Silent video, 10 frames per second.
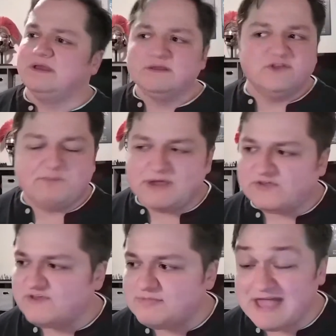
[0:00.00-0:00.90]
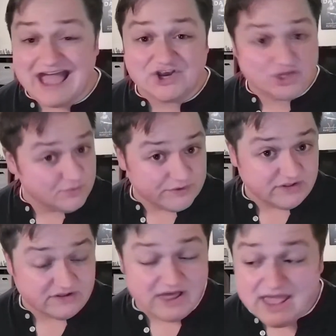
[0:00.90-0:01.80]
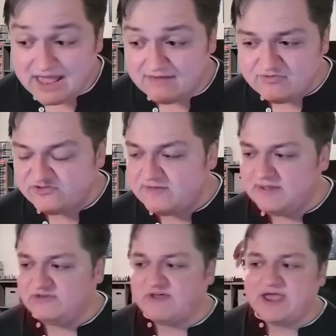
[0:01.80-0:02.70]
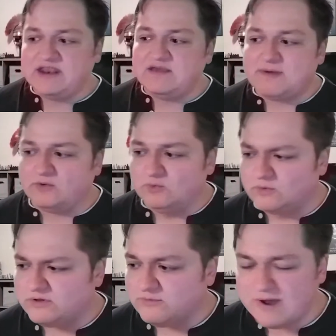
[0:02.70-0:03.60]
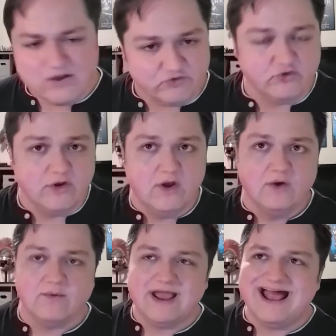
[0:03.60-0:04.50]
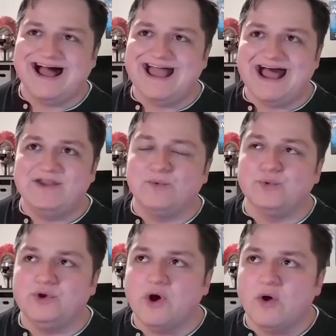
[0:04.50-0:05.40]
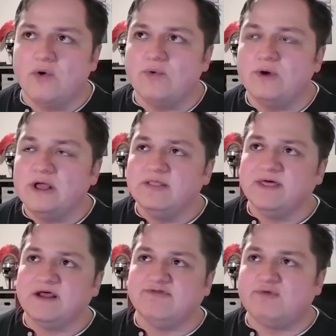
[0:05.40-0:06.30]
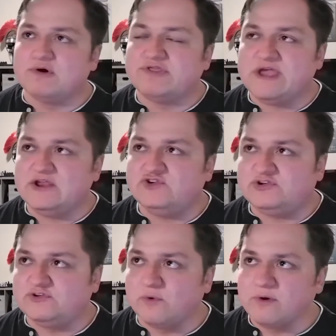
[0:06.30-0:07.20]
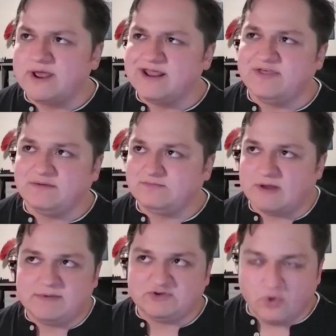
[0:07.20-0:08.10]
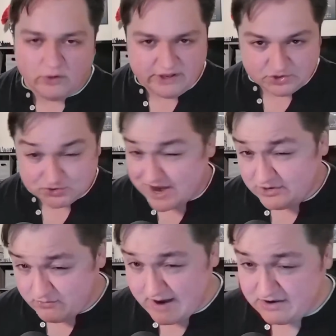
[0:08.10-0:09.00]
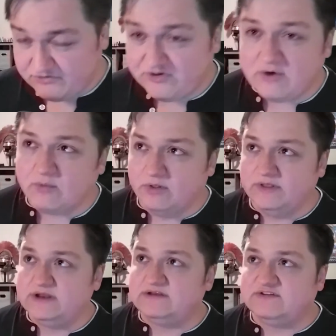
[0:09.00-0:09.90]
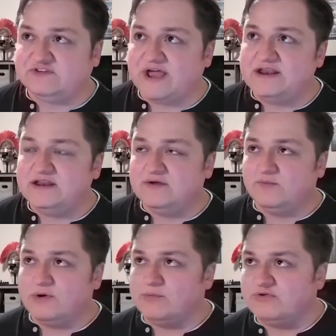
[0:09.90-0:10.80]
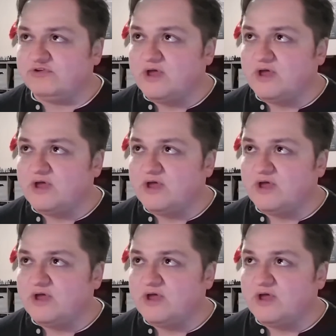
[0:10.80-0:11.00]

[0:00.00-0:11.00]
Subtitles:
To pick something I actually really like, I have the same anxiety about Lord of the Rings, right? I don't know that a Fourth Age story, and Tolkien tried to write a sequel, and he decided it was